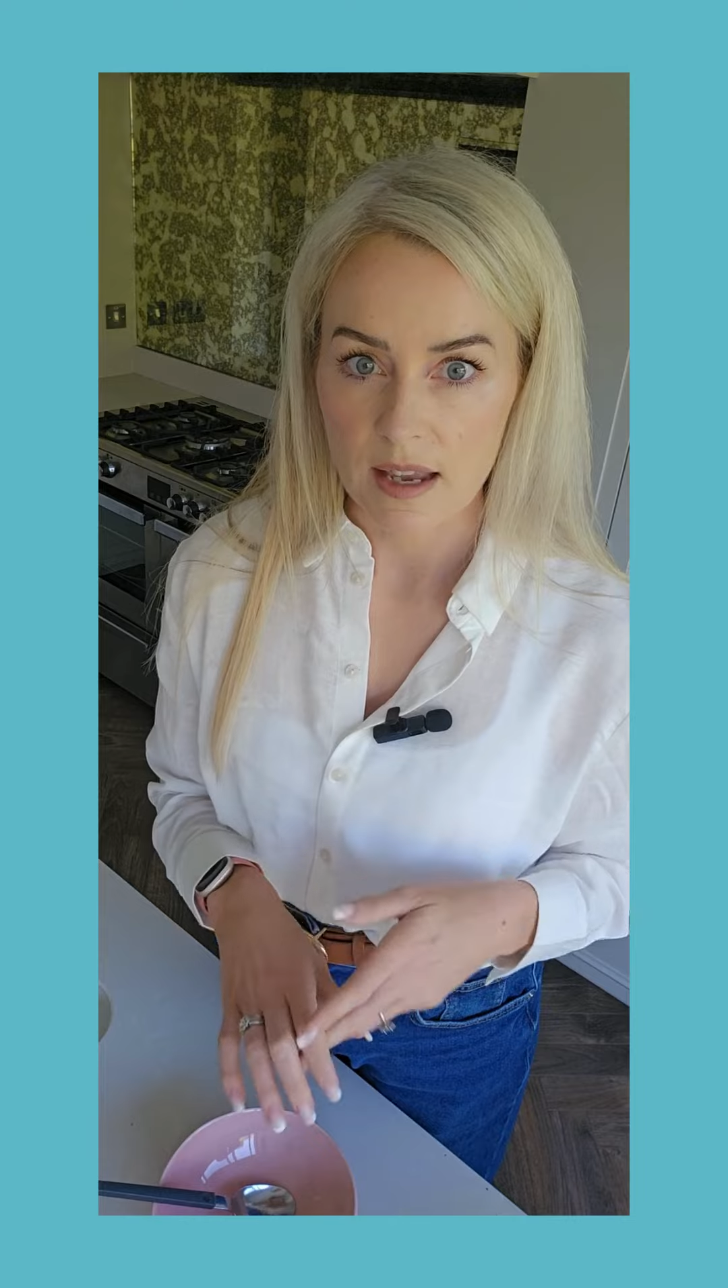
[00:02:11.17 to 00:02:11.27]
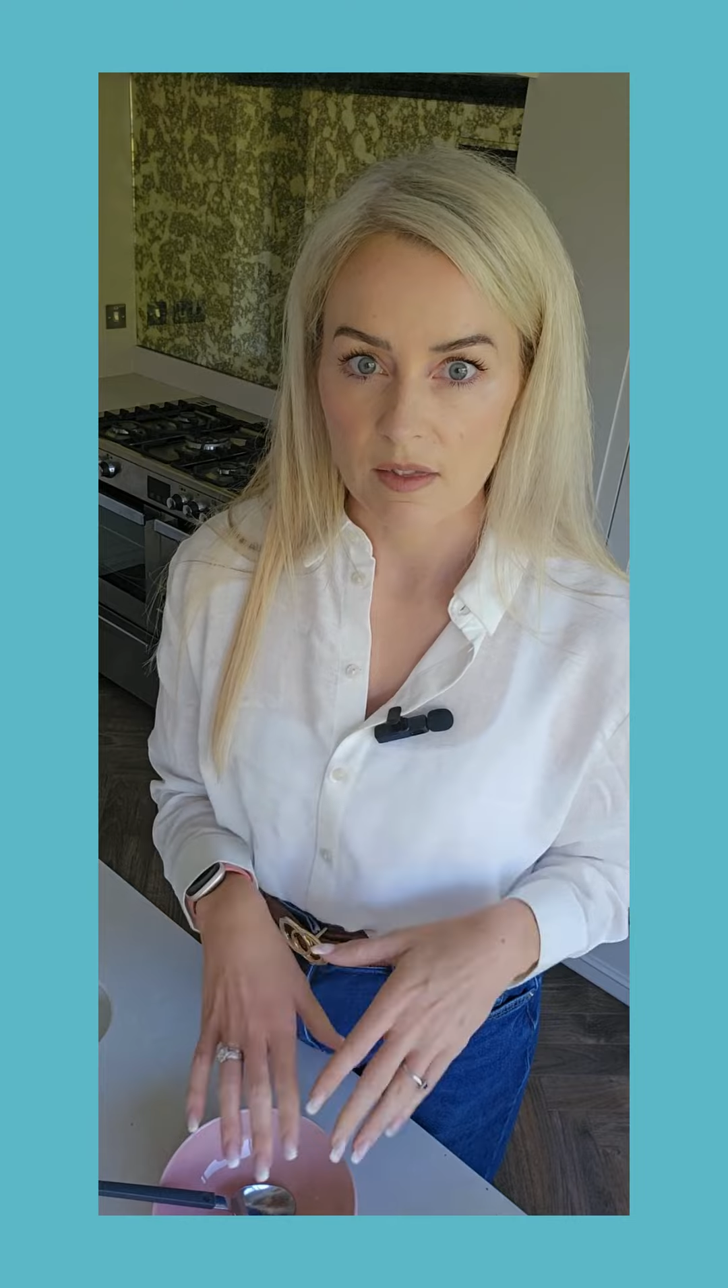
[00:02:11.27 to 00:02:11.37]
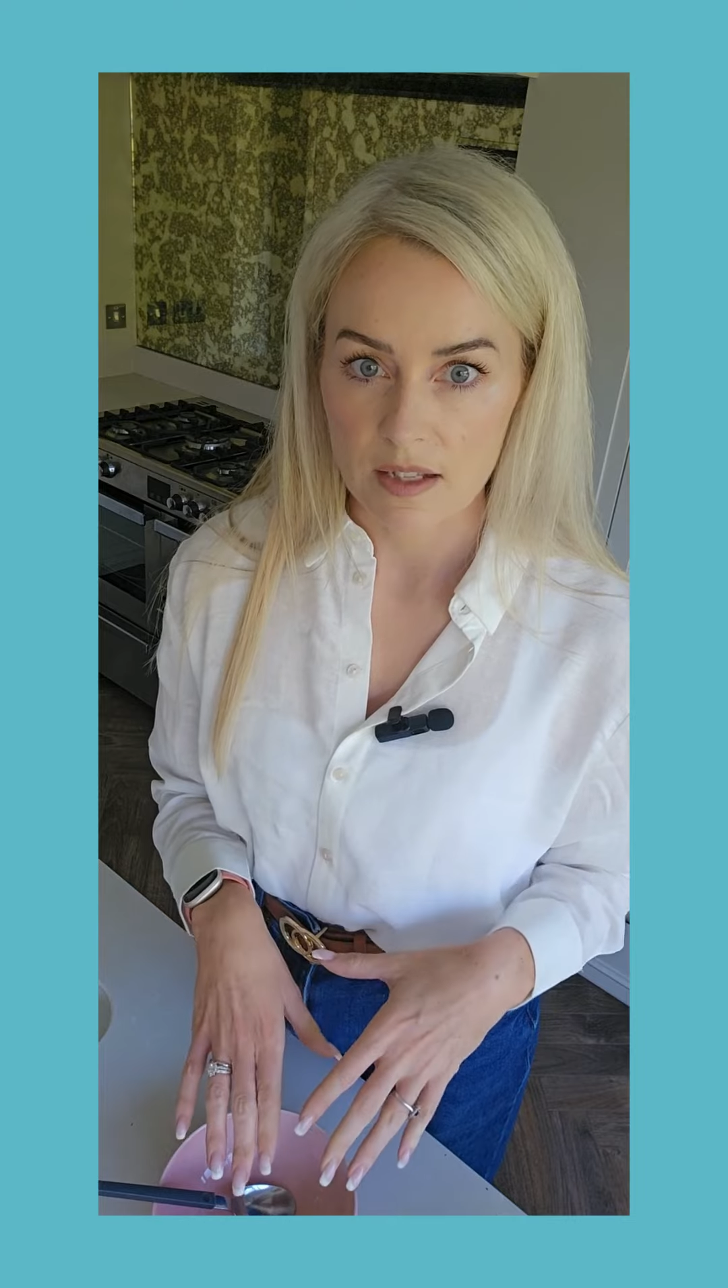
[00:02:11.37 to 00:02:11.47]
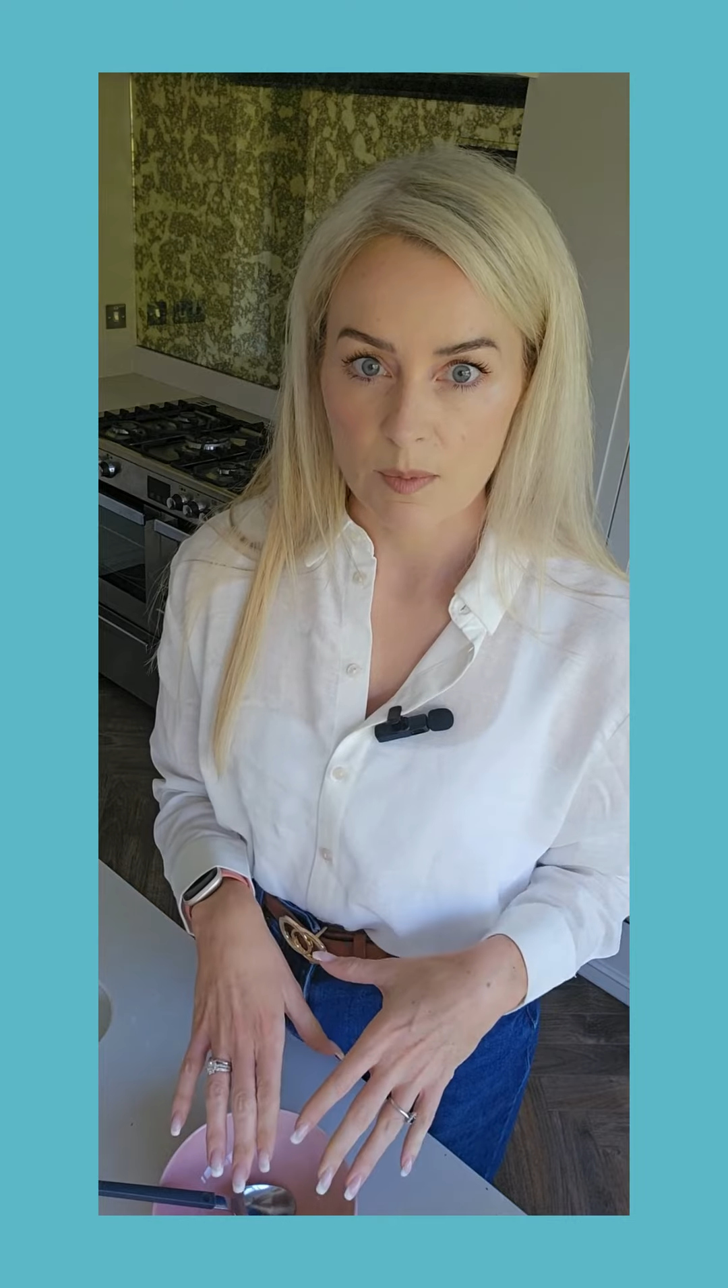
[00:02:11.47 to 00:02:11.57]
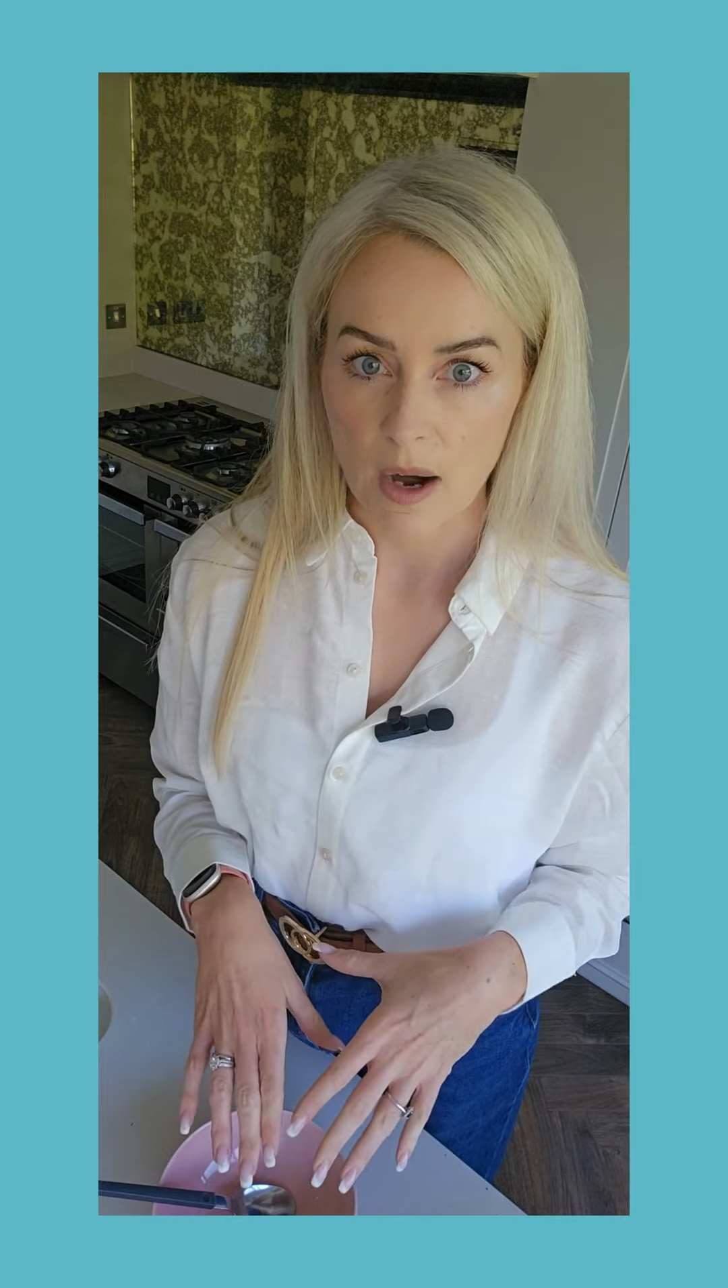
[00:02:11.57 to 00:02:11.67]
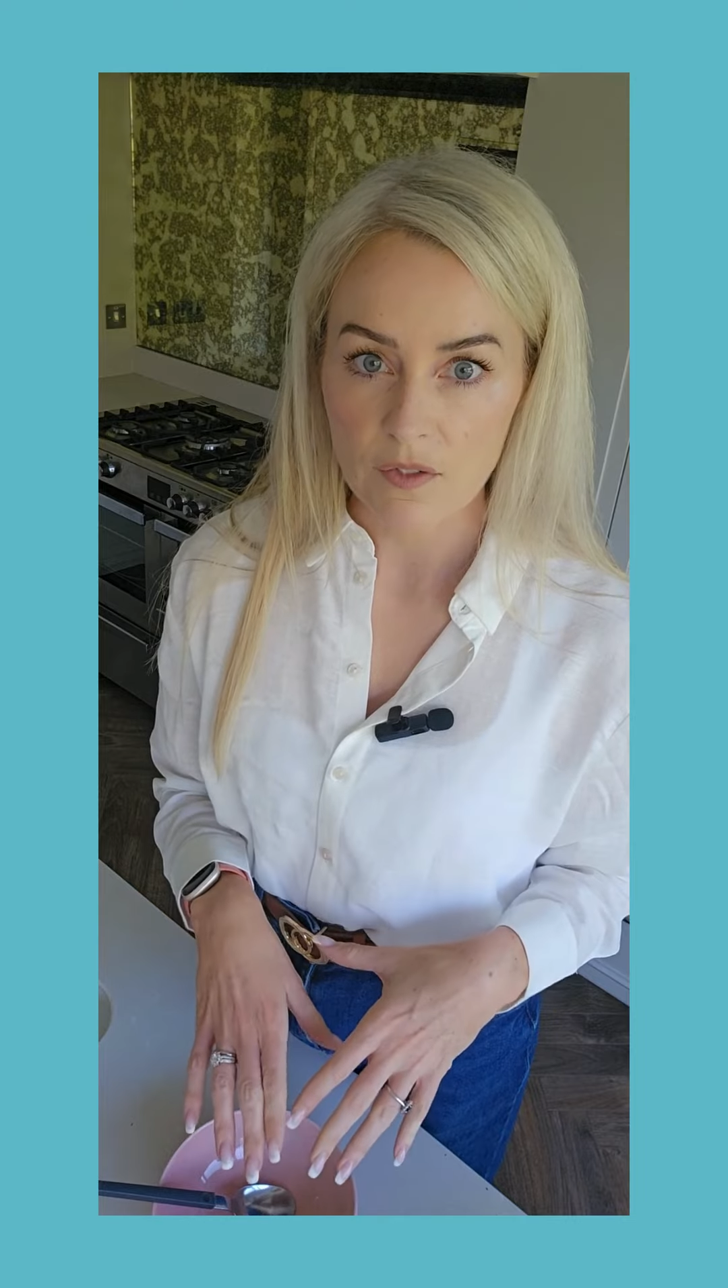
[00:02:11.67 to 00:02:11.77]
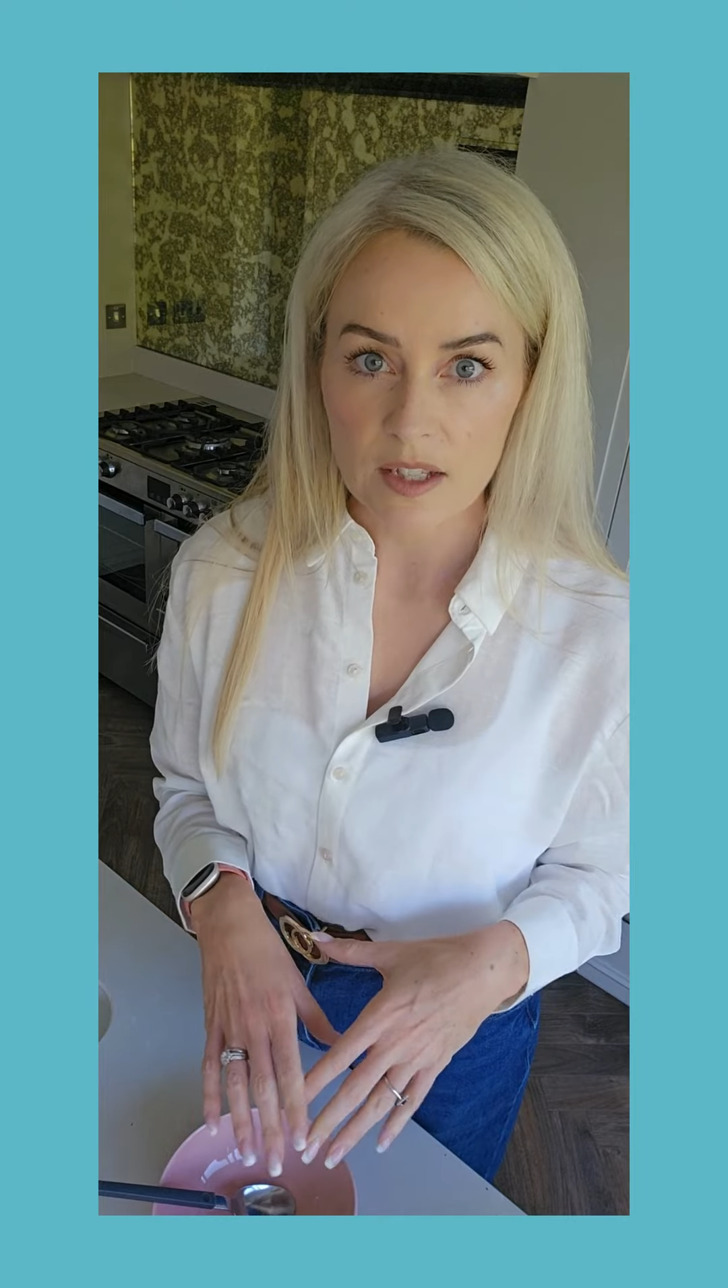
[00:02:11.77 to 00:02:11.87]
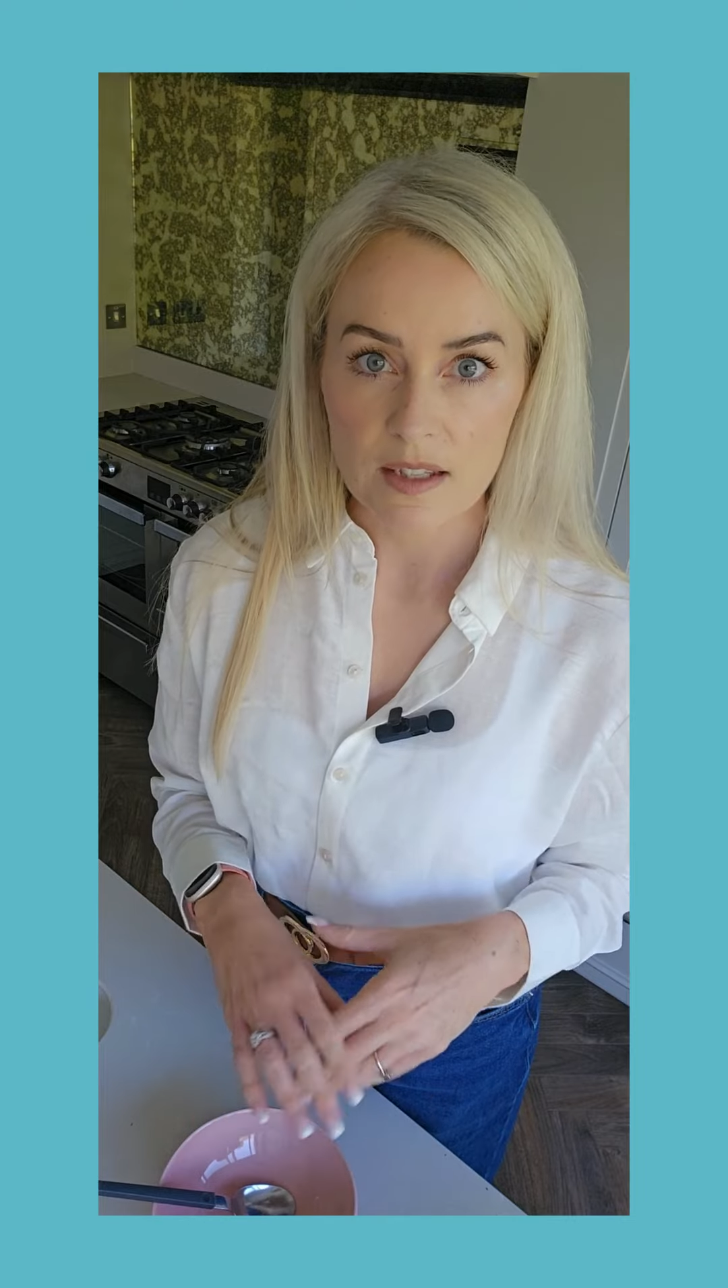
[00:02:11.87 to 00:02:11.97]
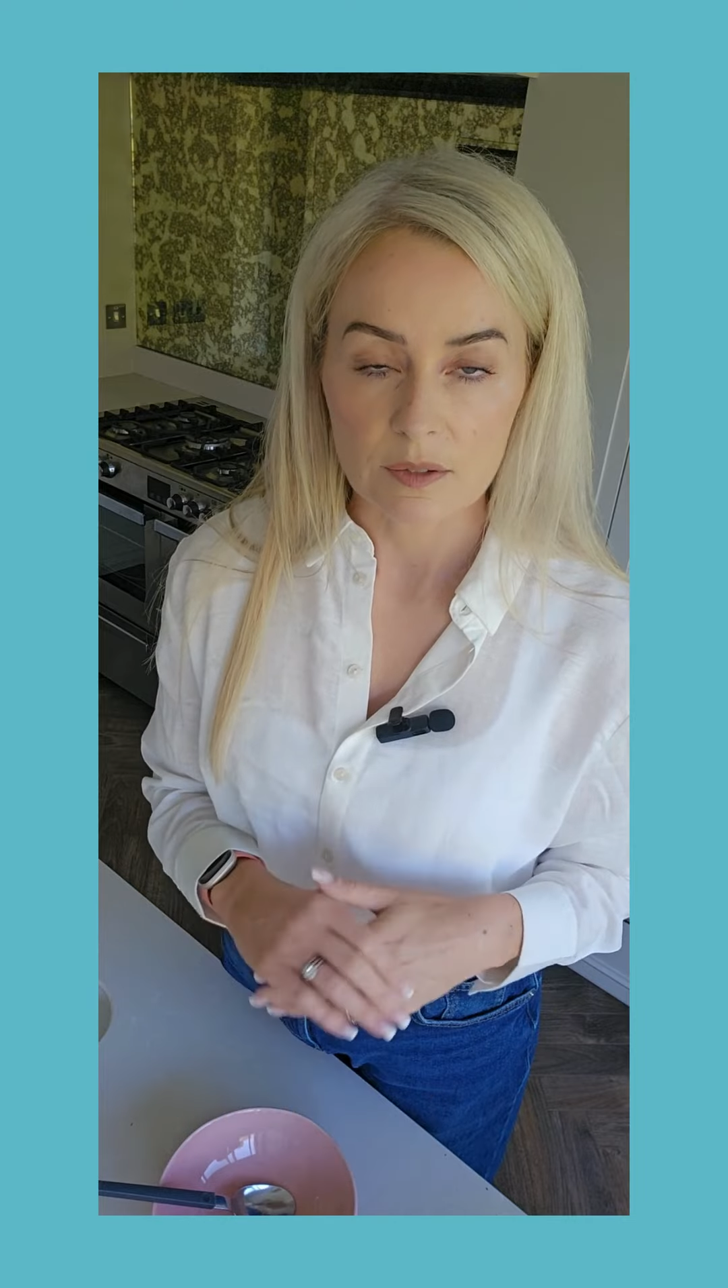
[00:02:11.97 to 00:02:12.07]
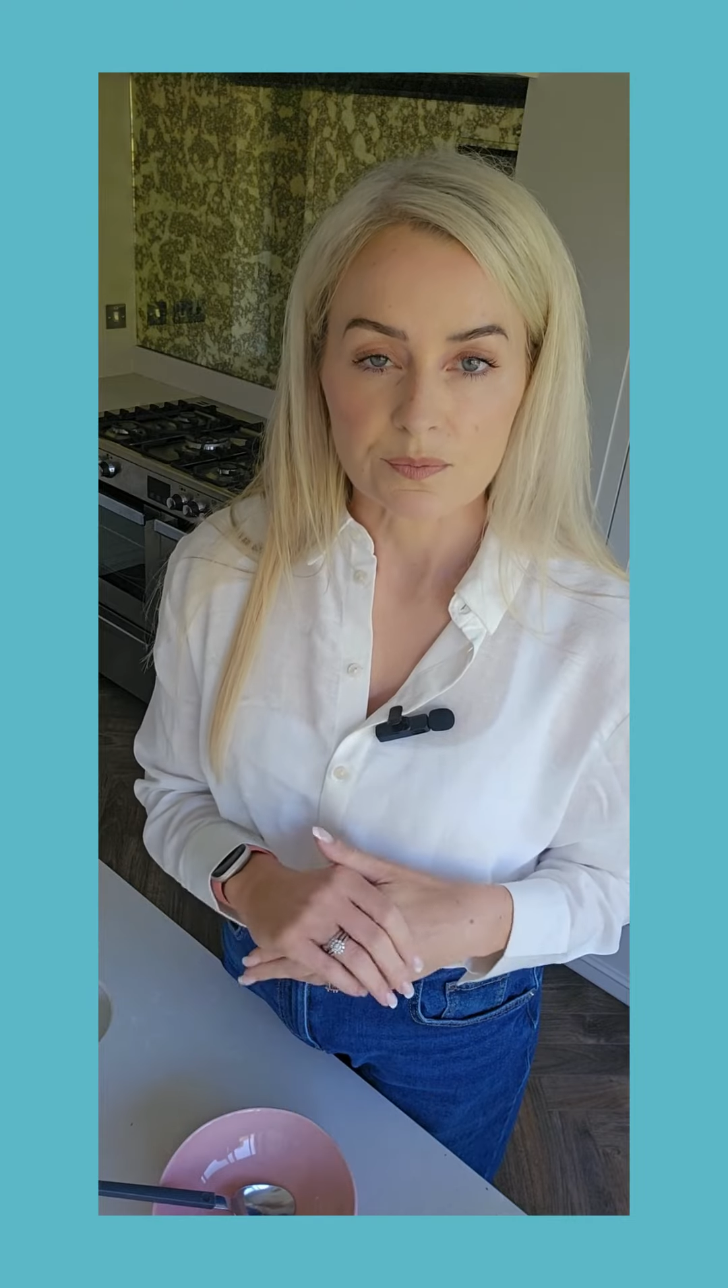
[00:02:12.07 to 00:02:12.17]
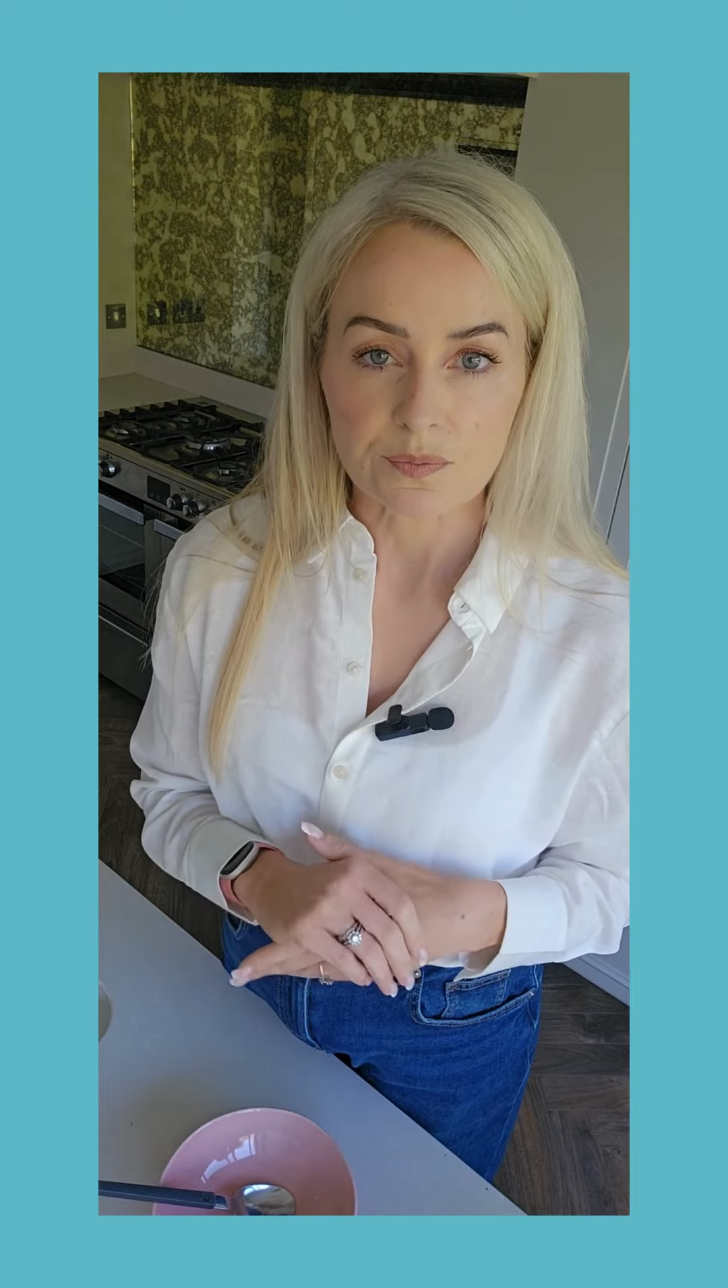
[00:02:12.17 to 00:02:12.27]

in this breakfast.